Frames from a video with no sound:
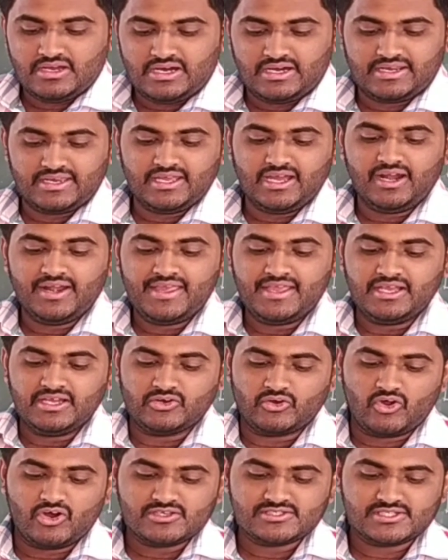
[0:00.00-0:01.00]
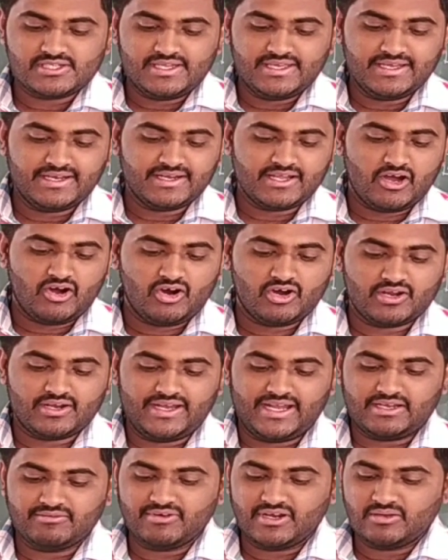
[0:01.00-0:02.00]
regarding cross-linked or
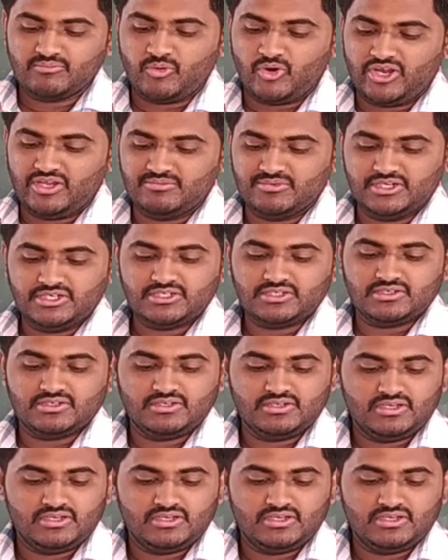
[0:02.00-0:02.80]
network polymer,